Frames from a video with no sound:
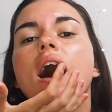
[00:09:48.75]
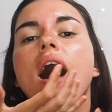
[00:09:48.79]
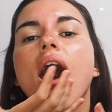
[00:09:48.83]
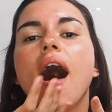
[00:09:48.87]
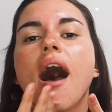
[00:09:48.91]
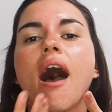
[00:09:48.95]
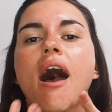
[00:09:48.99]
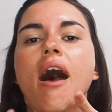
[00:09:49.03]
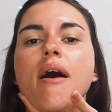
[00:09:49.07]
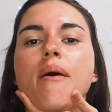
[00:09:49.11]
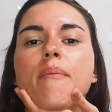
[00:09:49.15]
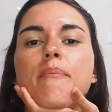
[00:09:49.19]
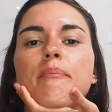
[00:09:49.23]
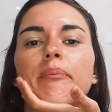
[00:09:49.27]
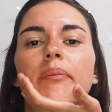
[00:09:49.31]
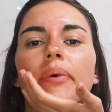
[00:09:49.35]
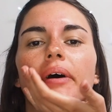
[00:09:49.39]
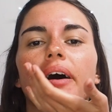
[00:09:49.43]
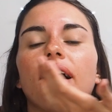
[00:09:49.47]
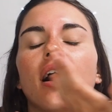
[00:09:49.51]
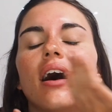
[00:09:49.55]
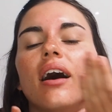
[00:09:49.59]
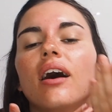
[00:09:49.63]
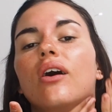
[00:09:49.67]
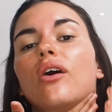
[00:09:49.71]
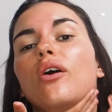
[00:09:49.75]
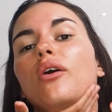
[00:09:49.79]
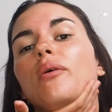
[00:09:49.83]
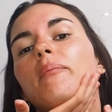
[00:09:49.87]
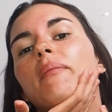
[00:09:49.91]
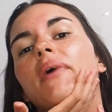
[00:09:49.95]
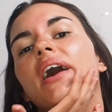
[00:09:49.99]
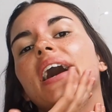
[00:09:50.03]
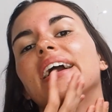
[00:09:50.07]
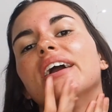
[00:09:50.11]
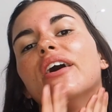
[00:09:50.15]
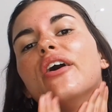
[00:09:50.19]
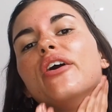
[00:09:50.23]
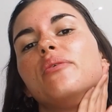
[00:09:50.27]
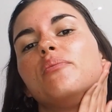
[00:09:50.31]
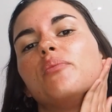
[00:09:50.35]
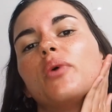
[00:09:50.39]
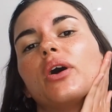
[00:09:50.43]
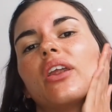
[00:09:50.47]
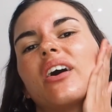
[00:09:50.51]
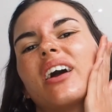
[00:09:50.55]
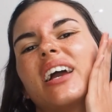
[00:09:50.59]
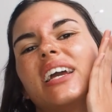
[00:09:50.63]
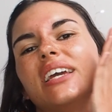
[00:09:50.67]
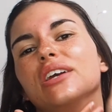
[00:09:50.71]
But on my own
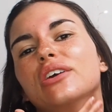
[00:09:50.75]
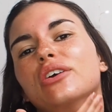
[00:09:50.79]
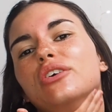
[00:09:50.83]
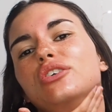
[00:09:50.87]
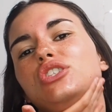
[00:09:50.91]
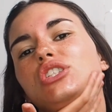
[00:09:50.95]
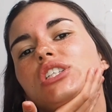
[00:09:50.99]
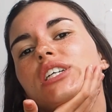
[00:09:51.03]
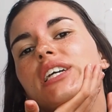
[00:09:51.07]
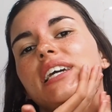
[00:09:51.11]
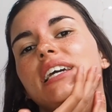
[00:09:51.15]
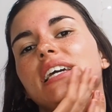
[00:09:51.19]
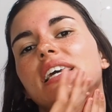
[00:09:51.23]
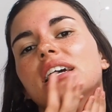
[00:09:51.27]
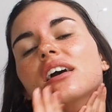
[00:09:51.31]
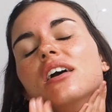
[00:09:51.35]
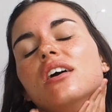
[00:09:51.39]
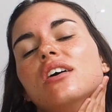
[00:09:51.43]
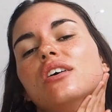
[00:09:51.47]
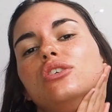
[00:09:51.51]
one, I usually